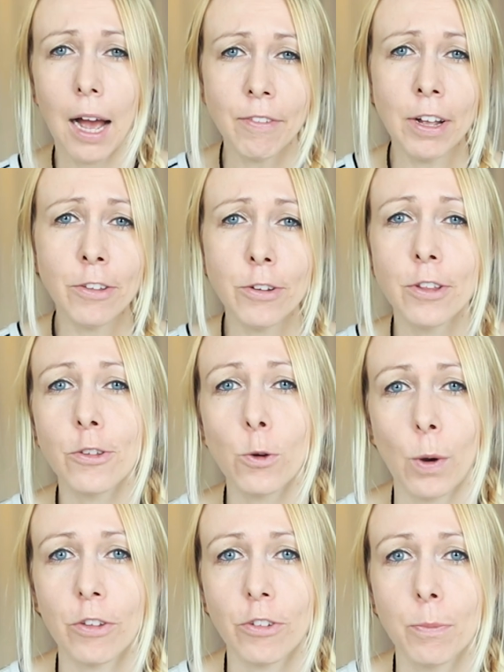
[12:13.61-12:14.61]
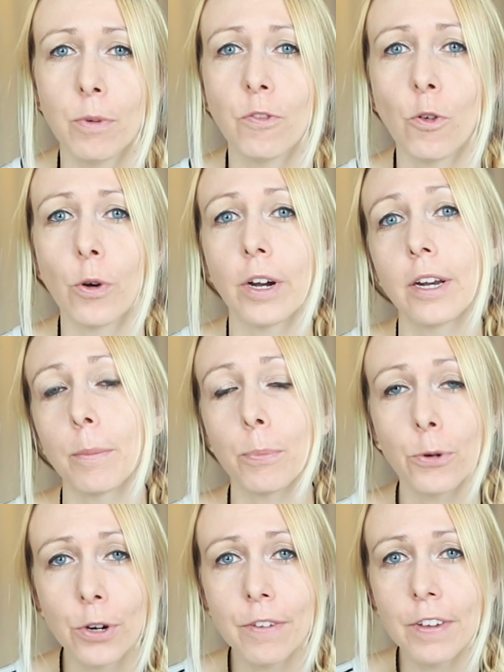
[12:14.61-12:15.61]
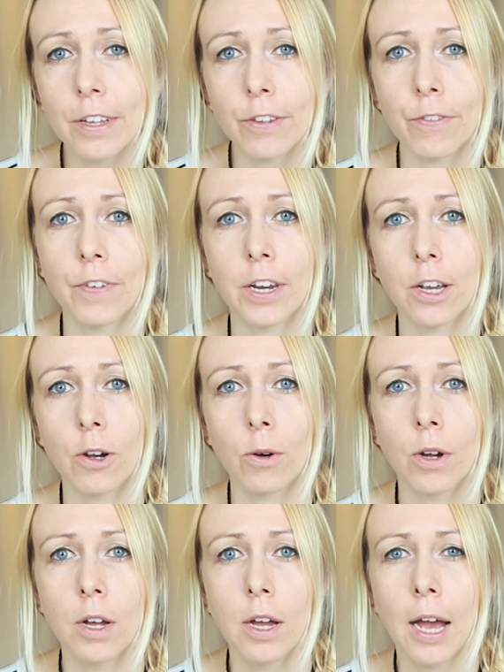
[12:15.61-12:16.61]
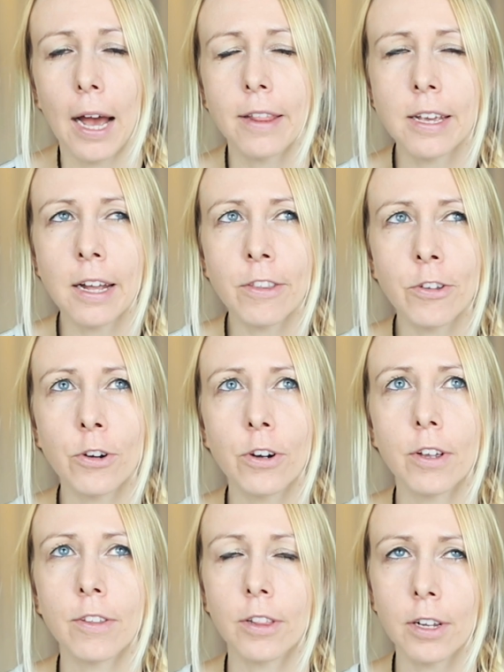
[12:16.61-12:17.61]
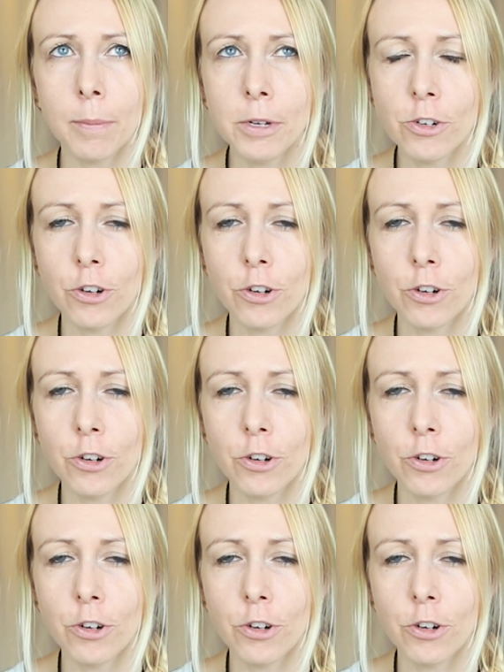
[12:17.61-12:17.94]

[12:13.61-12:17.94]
I've answered this question before in a previous video, and the answer is a little bit